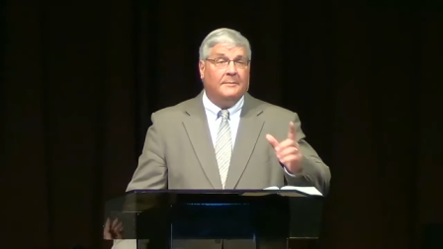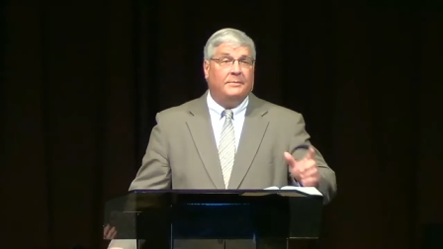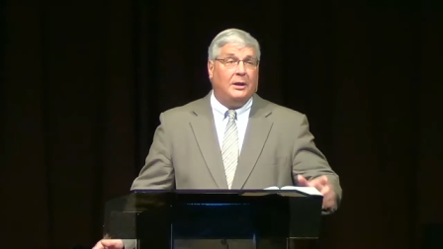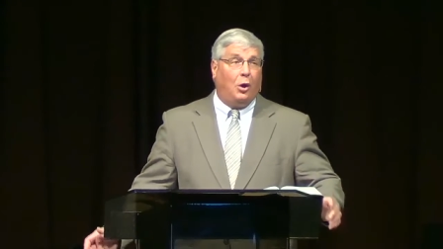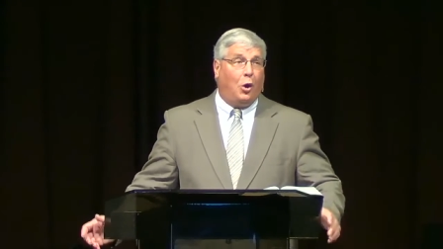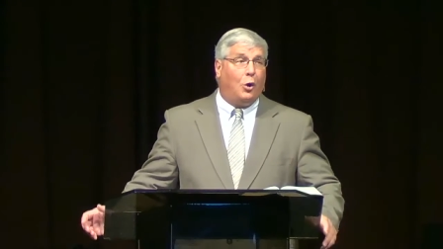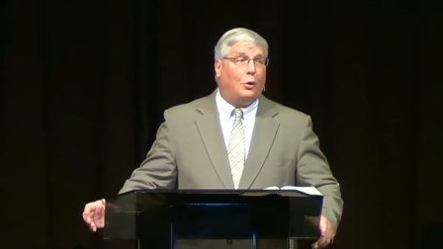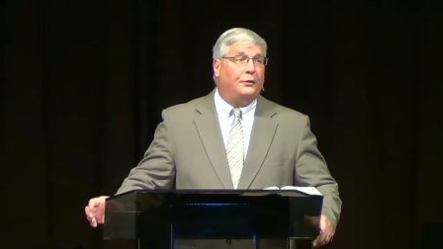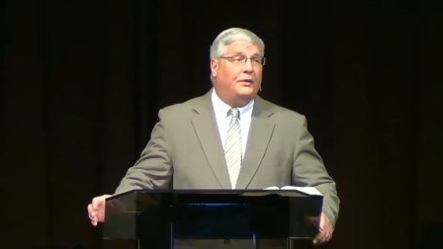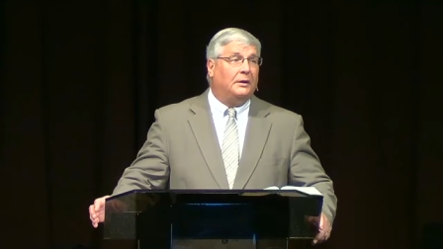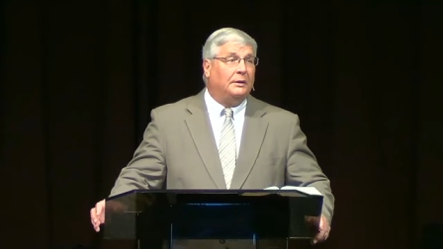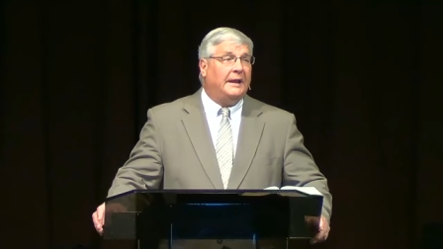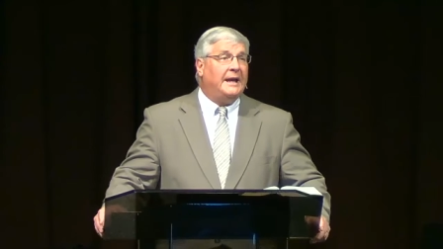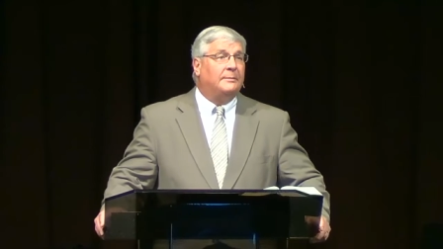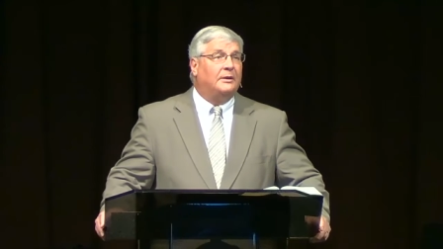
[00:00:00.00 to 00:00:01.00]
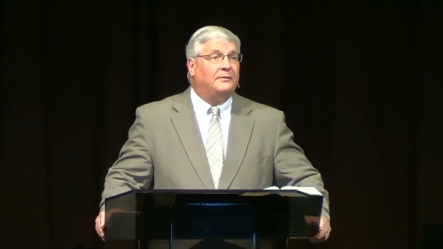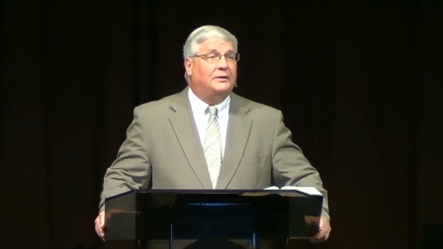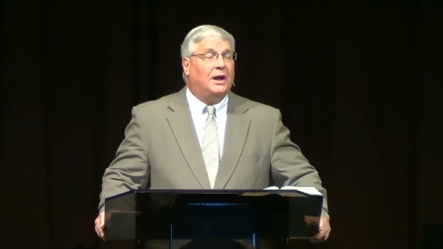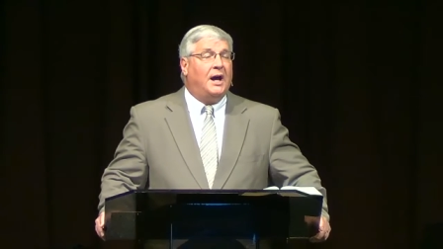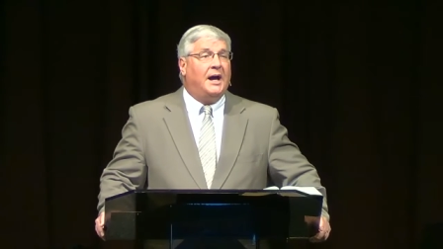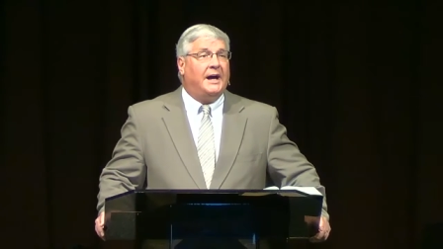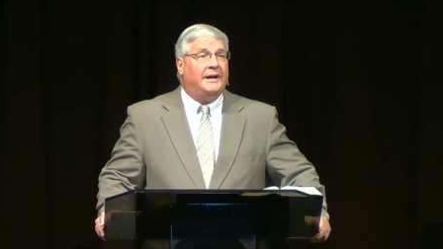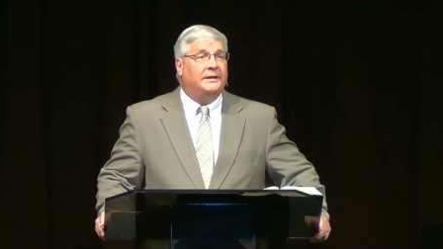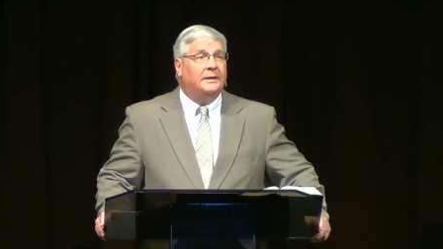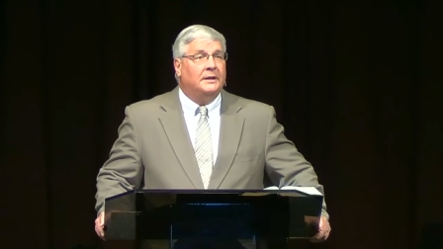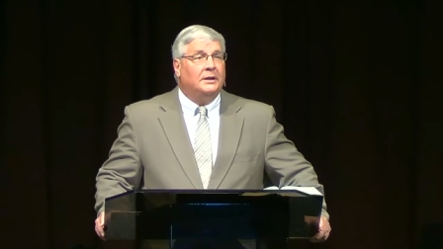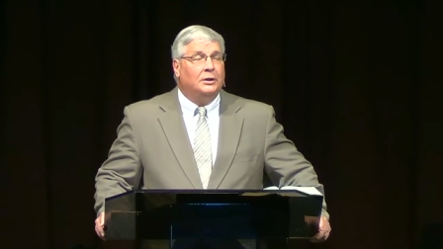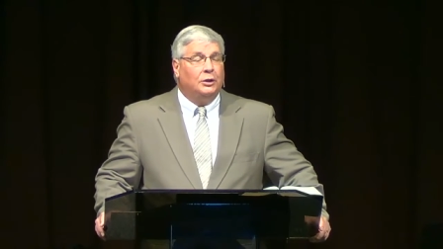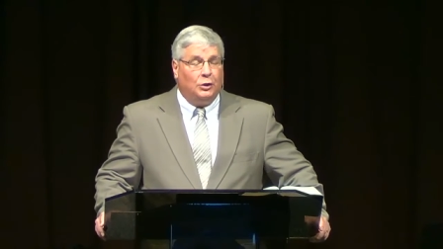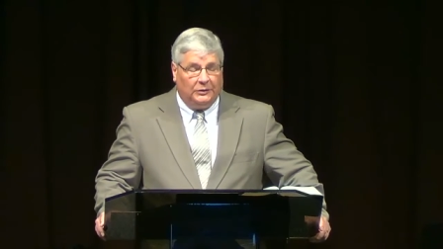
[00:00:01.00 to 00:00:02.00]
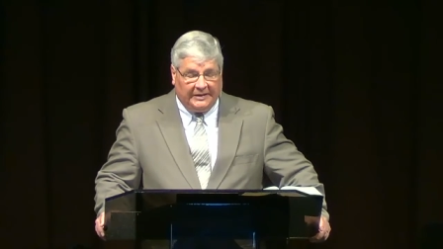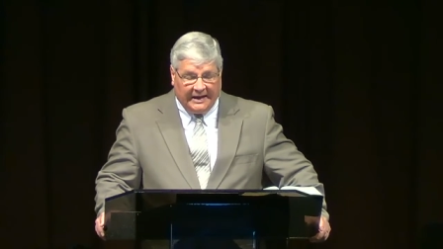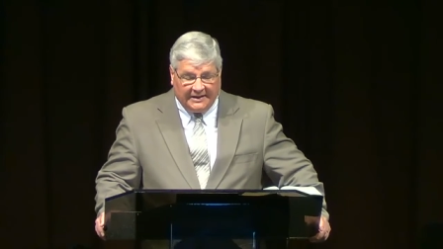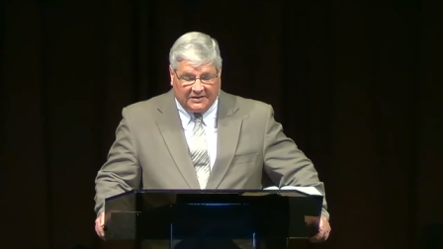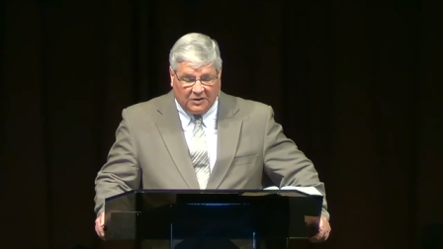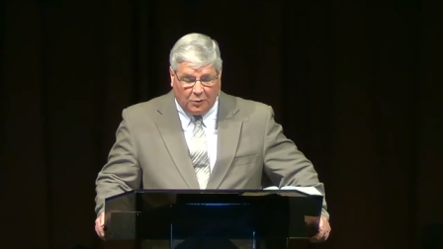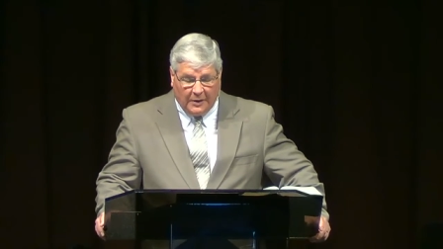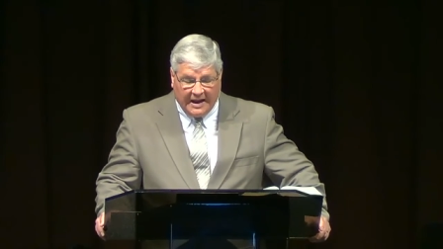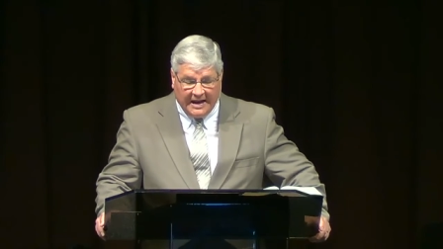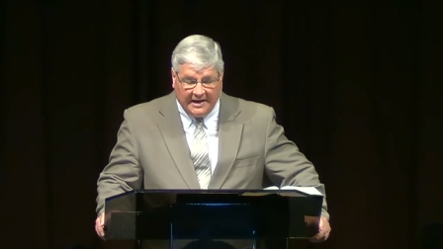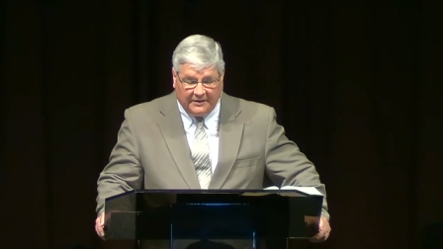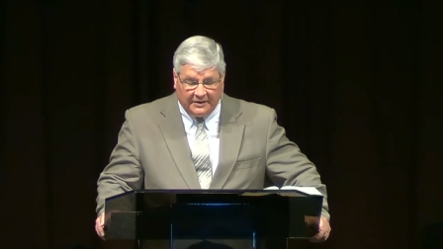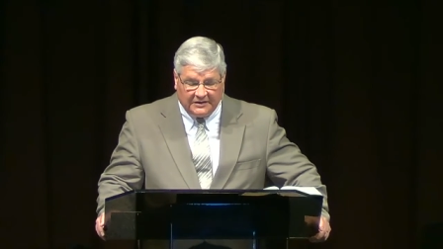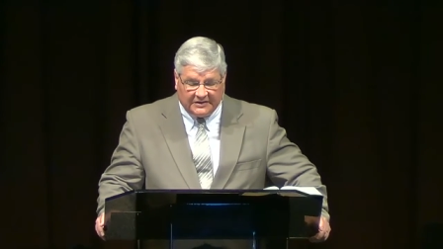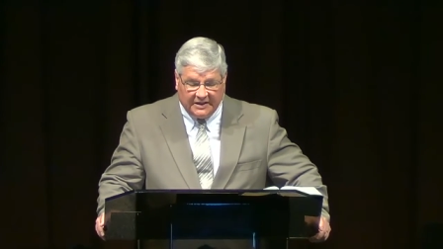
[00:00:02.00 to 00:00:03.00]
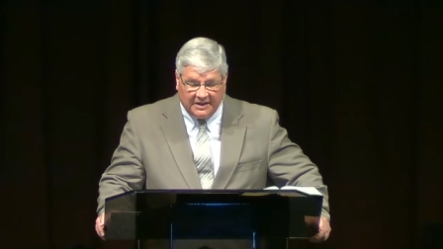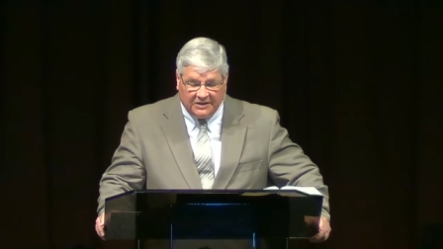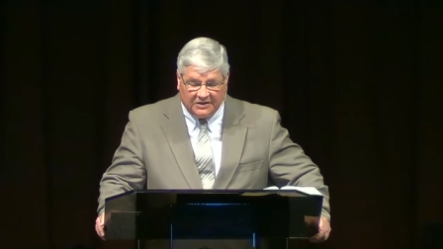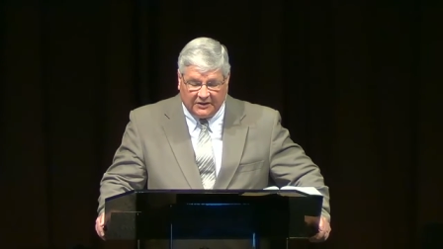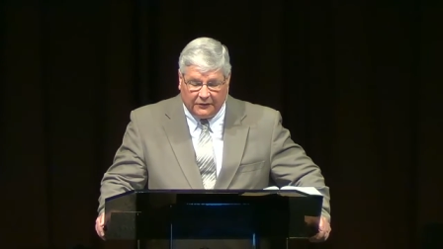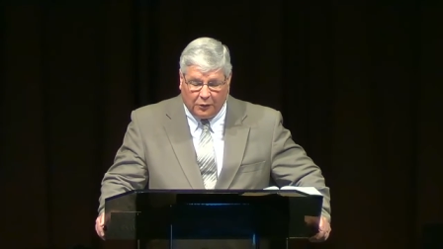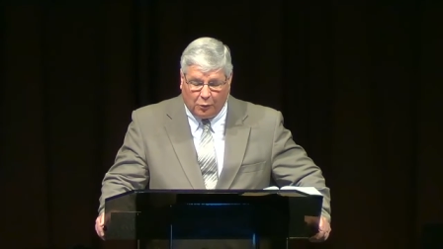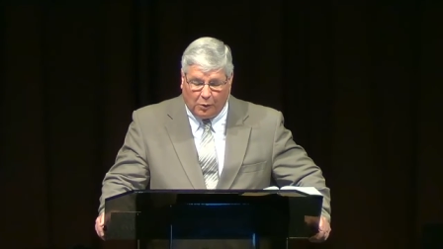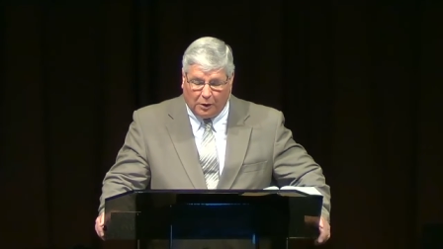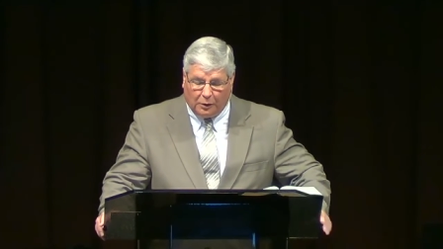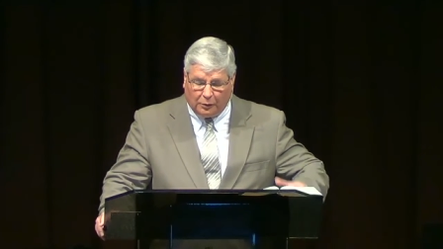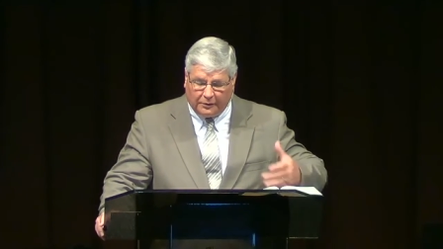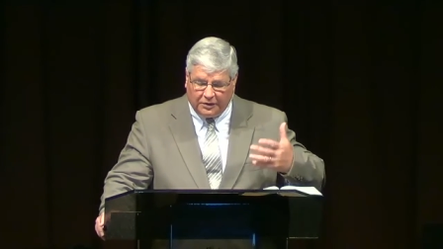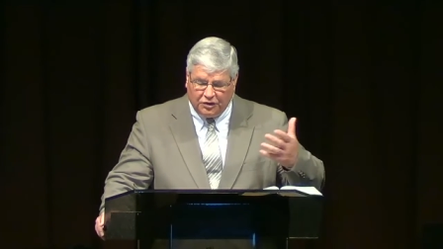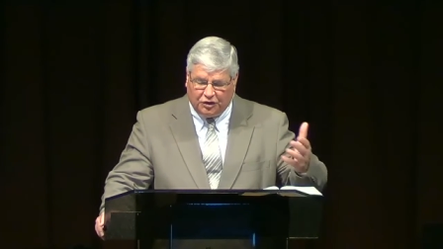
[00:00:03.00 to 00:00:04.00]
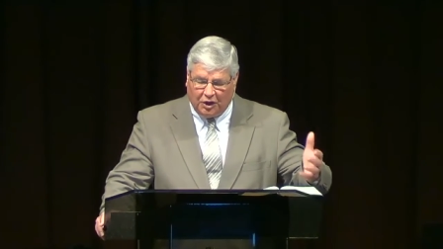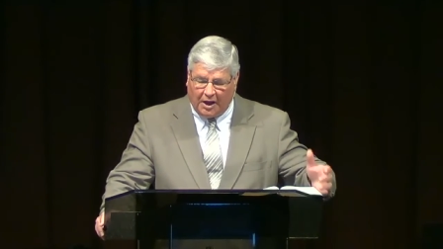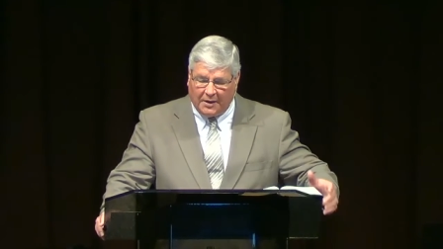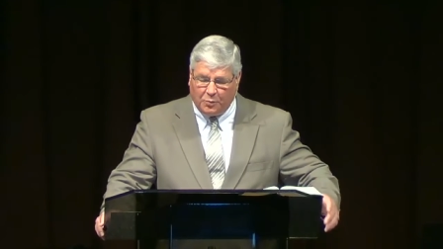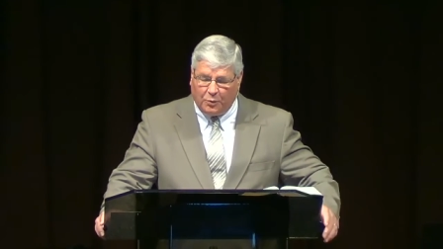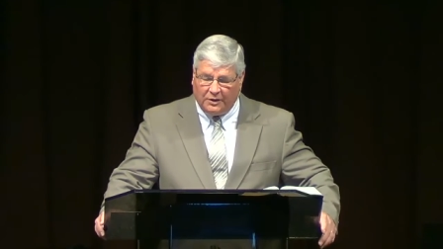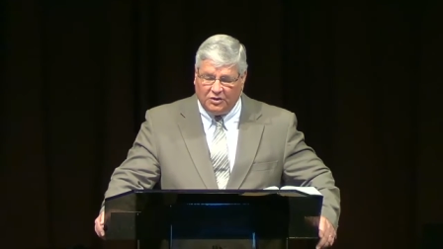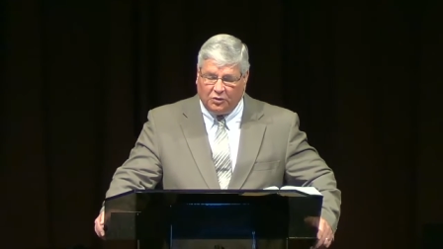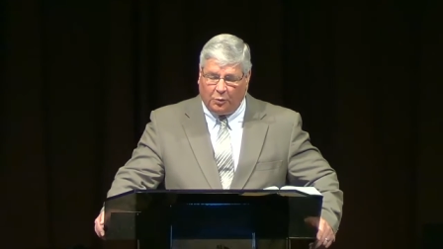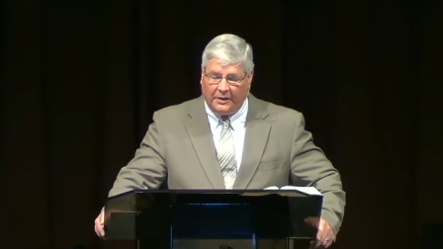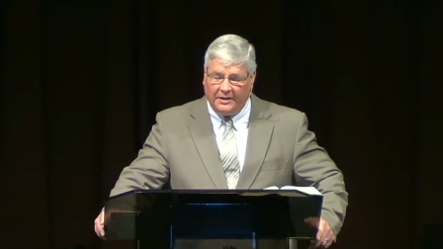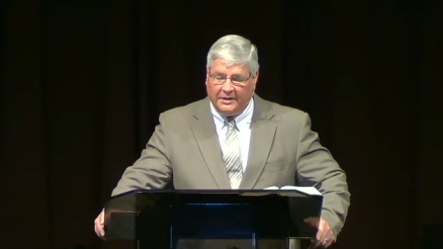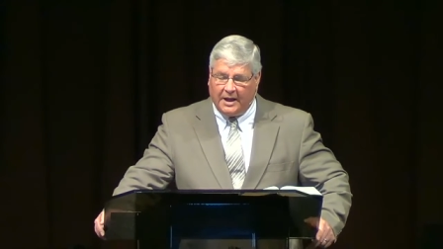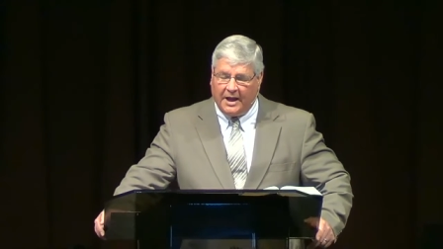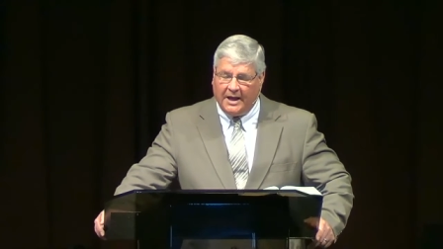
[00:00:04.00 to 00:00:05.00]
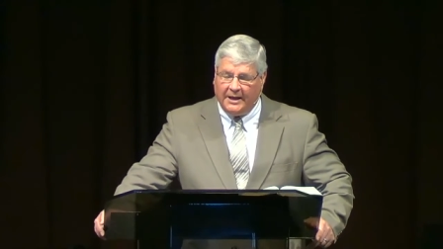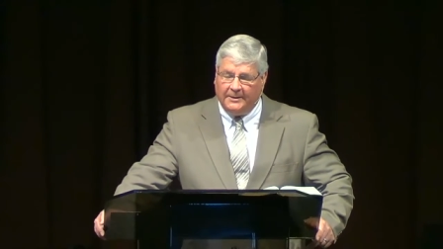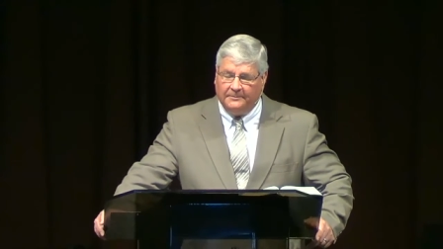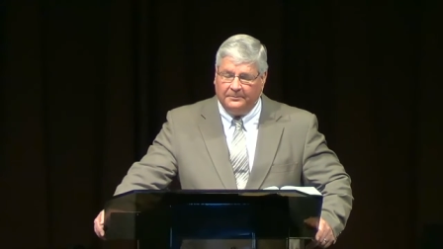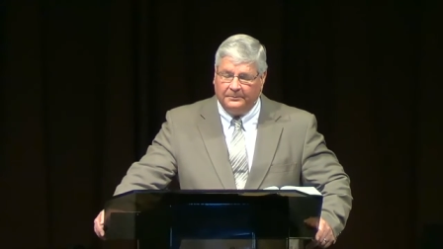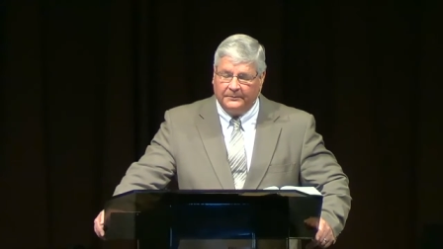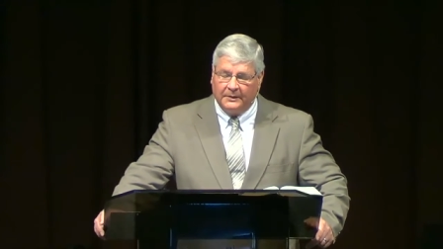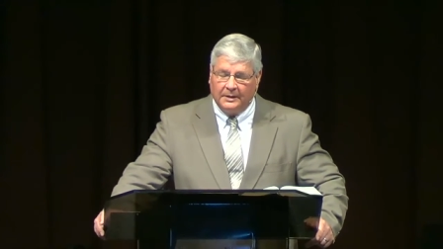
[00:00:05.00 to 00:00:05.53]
behold the Lamb of God who takes away the sins of the world in John one twenty-nine.